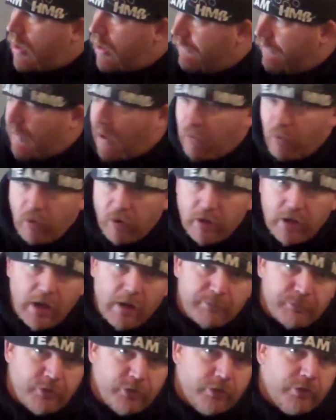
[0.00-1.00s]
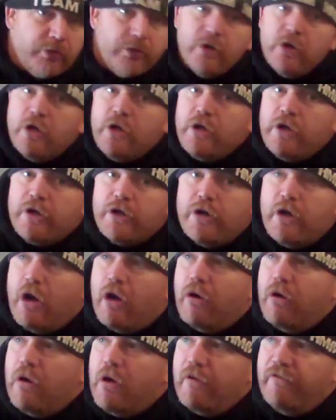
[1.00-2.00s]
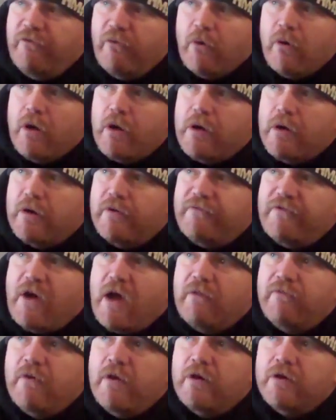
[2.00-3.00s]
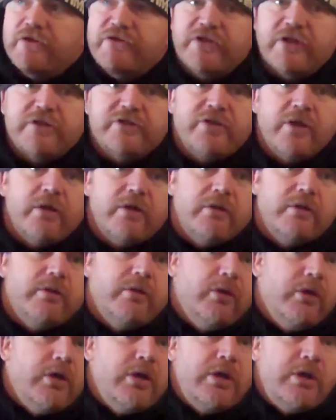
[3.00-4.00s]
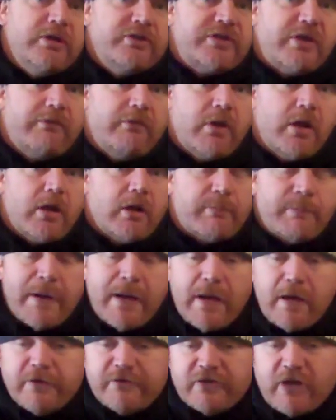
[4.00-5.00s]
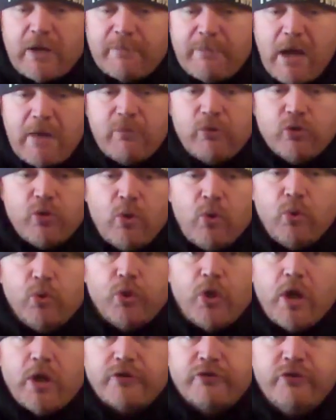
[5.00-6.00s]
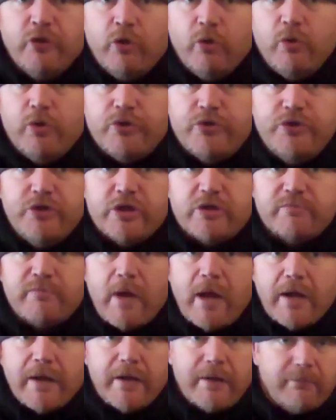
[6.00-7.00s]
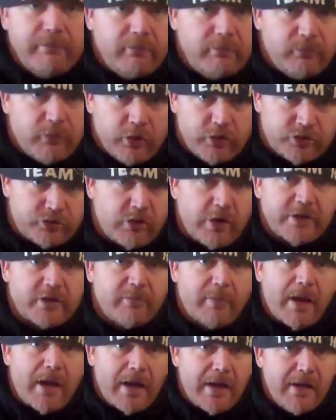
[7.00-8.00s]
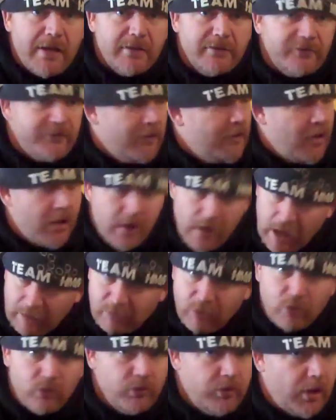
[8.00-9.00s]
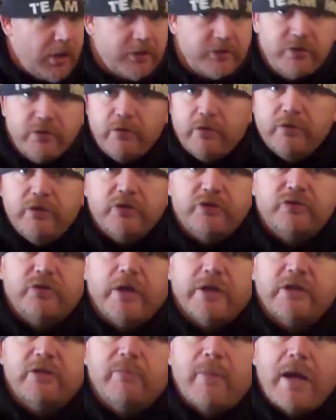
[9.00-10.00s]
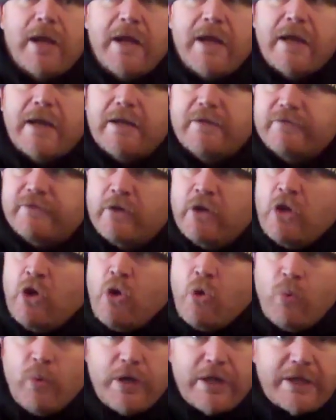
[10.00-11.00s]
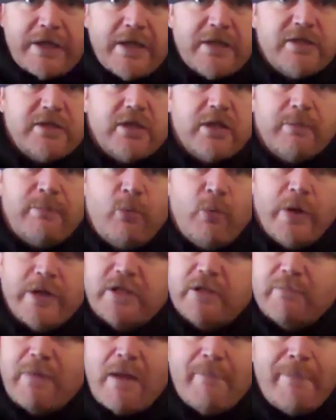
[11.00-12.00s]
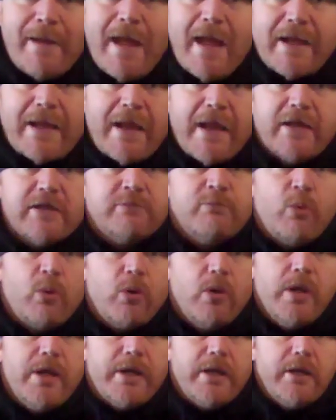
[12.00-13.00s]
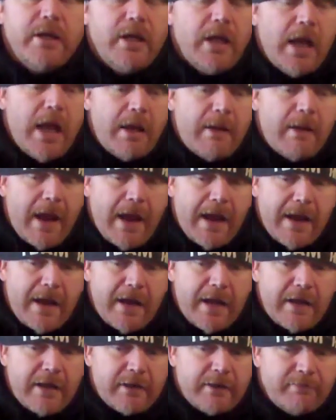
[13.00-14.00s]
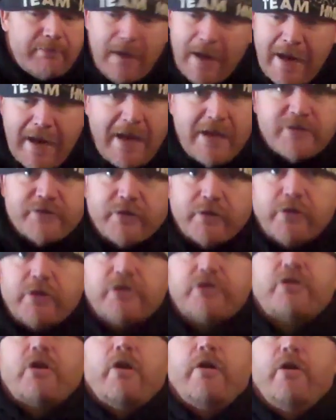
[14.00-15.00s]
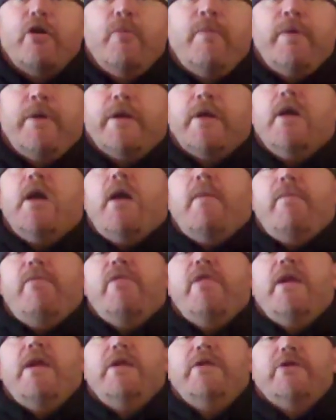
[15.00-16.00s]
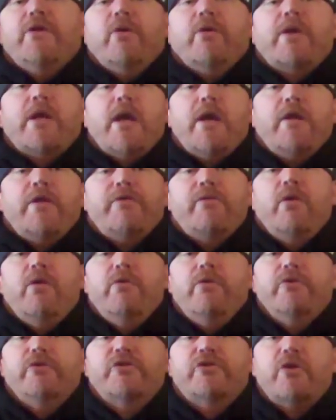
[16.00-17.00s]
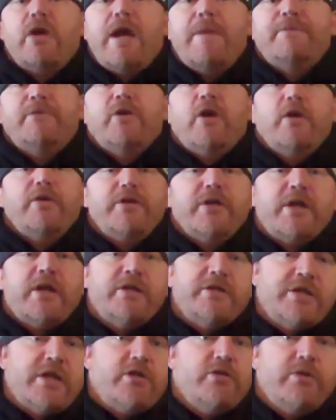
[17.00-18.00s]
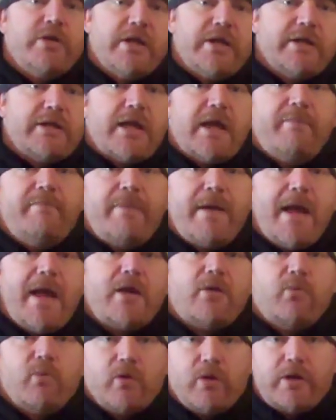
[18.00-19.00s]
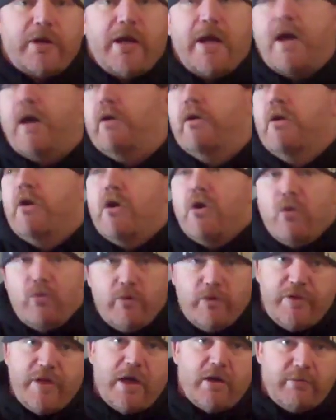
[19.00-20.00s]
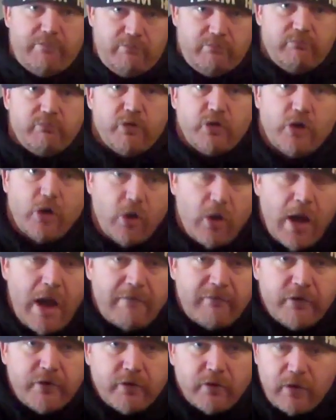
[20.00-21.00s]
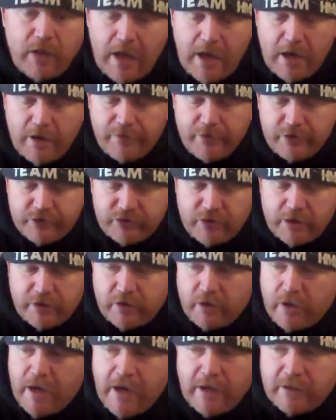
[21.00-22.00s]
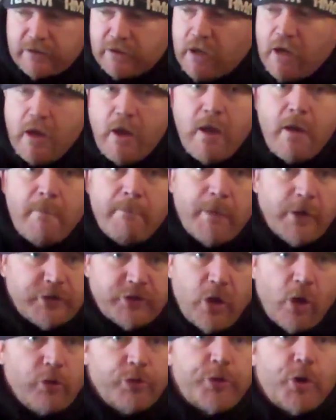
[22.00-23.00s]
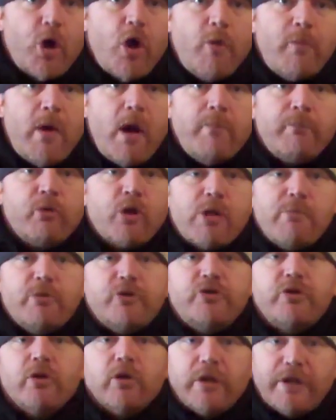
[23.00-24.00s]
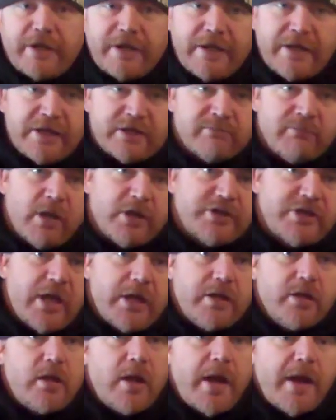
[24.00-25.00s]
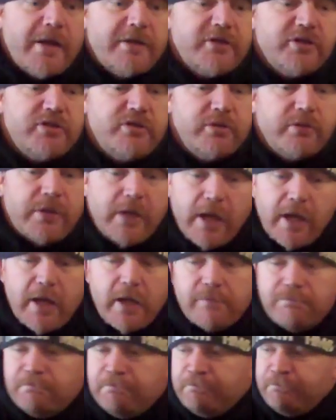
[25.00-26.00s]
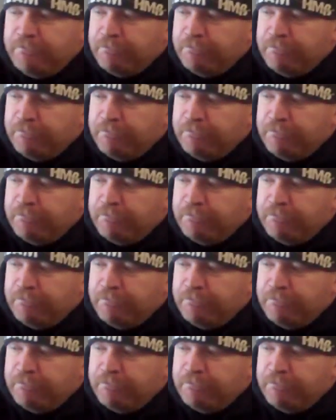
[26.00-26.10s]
off, I work up through 400, 500, 600, 700 pounds, and I'm able to hold on to it with just the strength of my hands. I'm holding on to it with the strength of my hands. When it gets to the point that my back has more in it and my hands are going to start opening up, then it's okay to throw those straps on to continue getting that back workout without having to rely on the strength of your hands. But don't throw them on prematurely. Get as much out of your hands as you can,